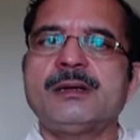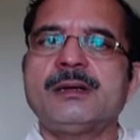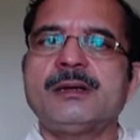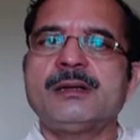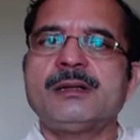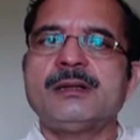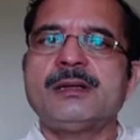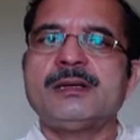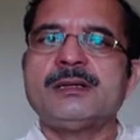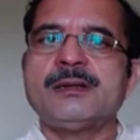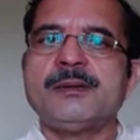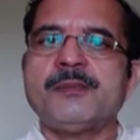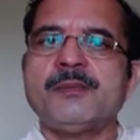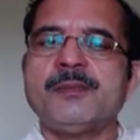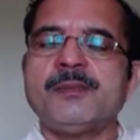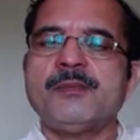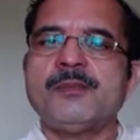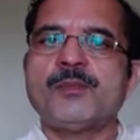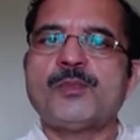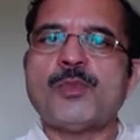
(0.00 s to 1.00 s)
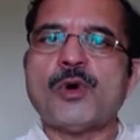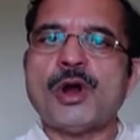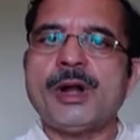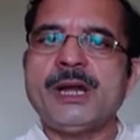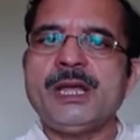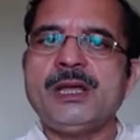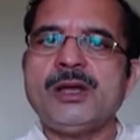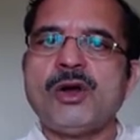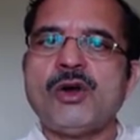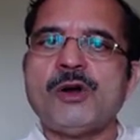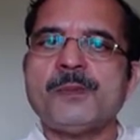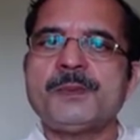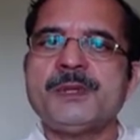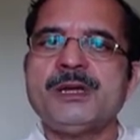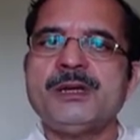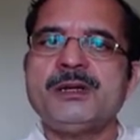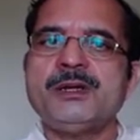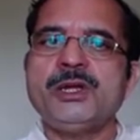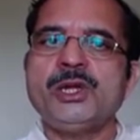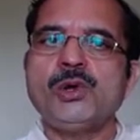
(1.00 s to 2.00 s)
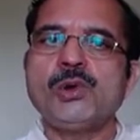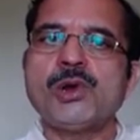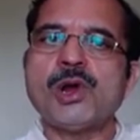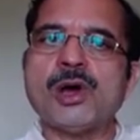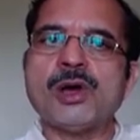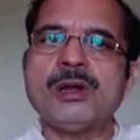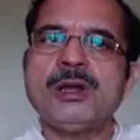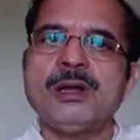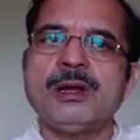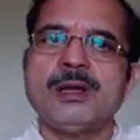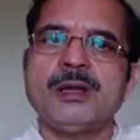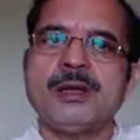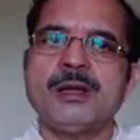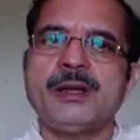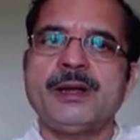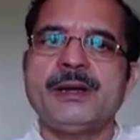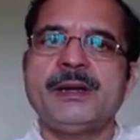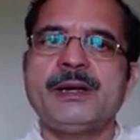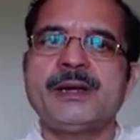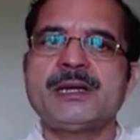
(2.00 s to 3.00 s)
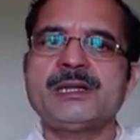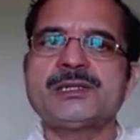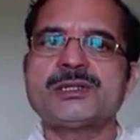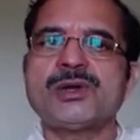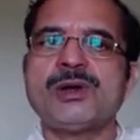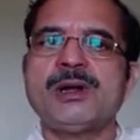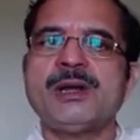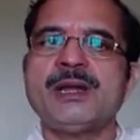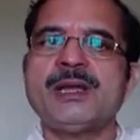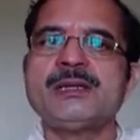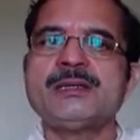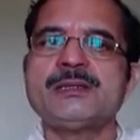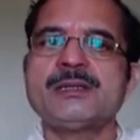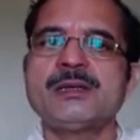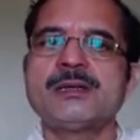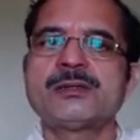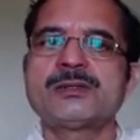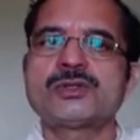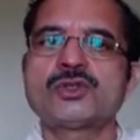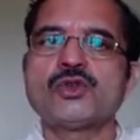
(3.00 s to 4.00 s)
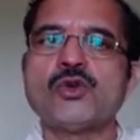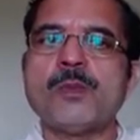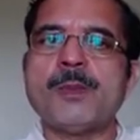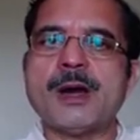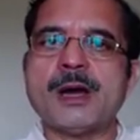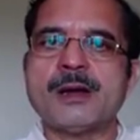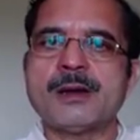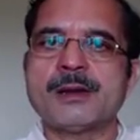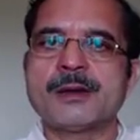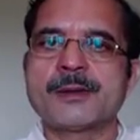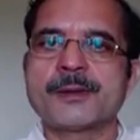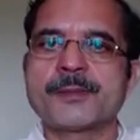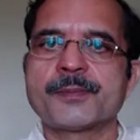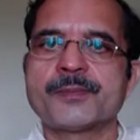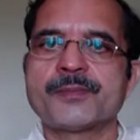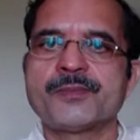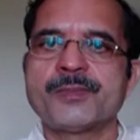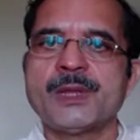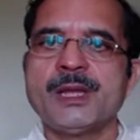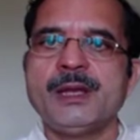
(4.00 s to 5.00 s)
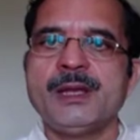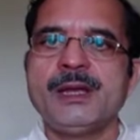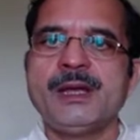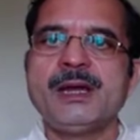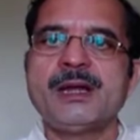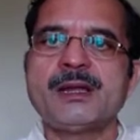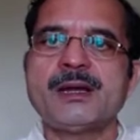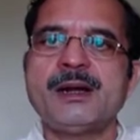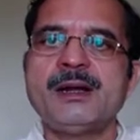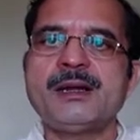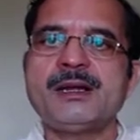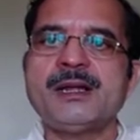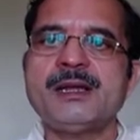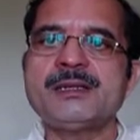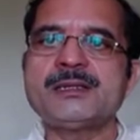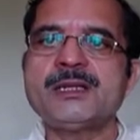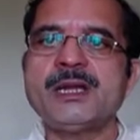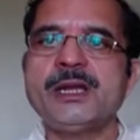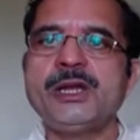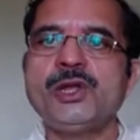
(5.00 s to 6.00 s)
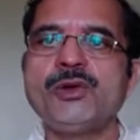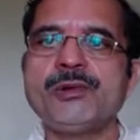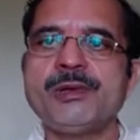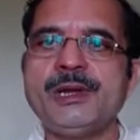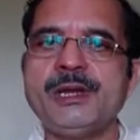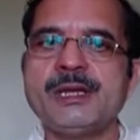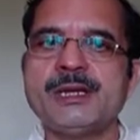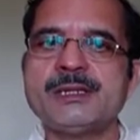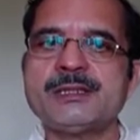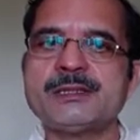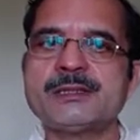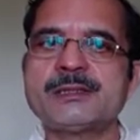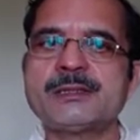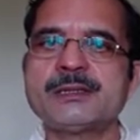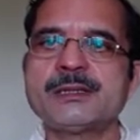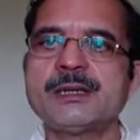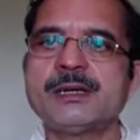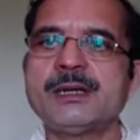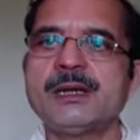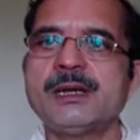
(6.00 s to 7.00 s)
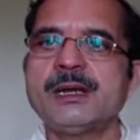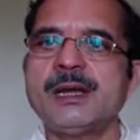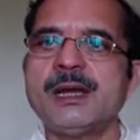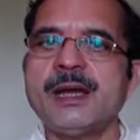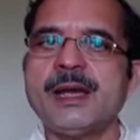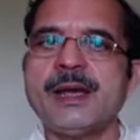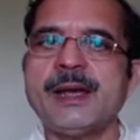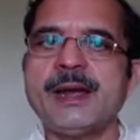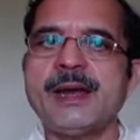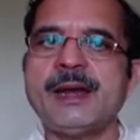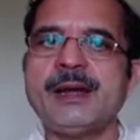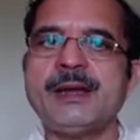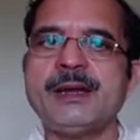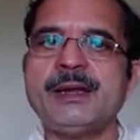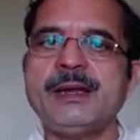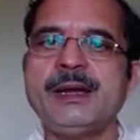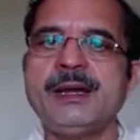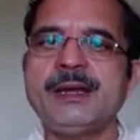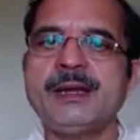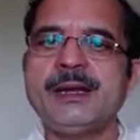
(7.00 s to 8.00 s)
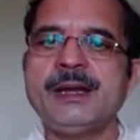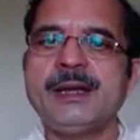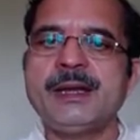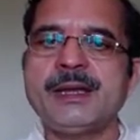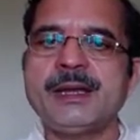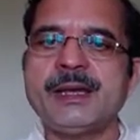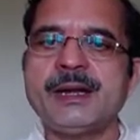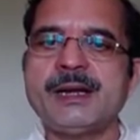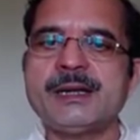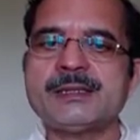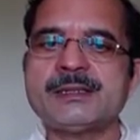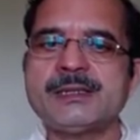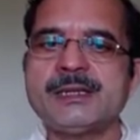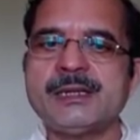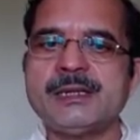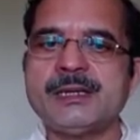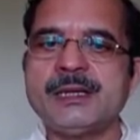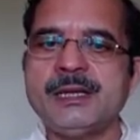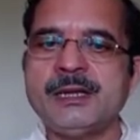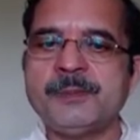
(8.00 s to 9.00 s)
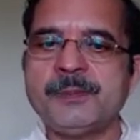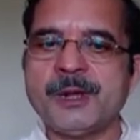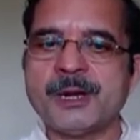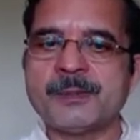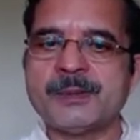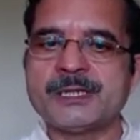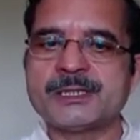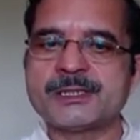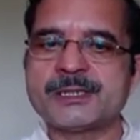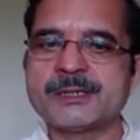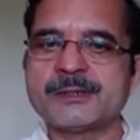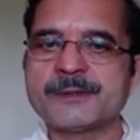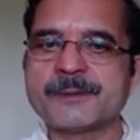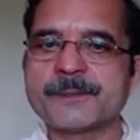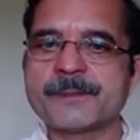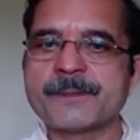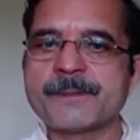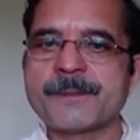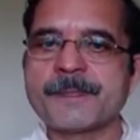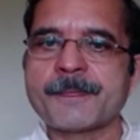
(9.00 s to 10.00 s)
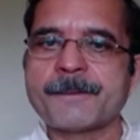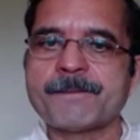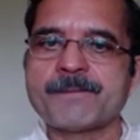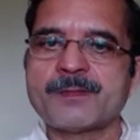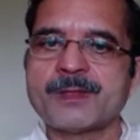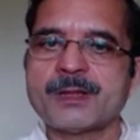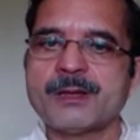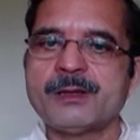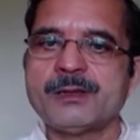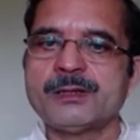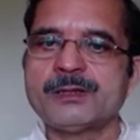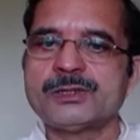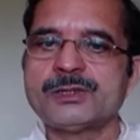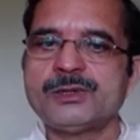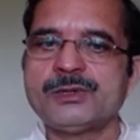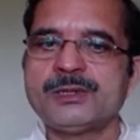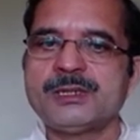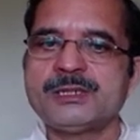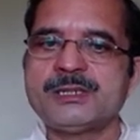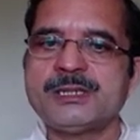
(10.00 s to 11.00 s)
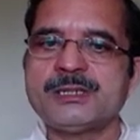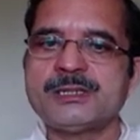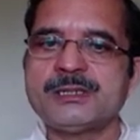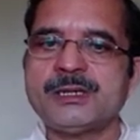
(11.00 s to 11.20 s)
the body of the neuron, it is called as soma. It contains the nucleus and it integrates the information. So this is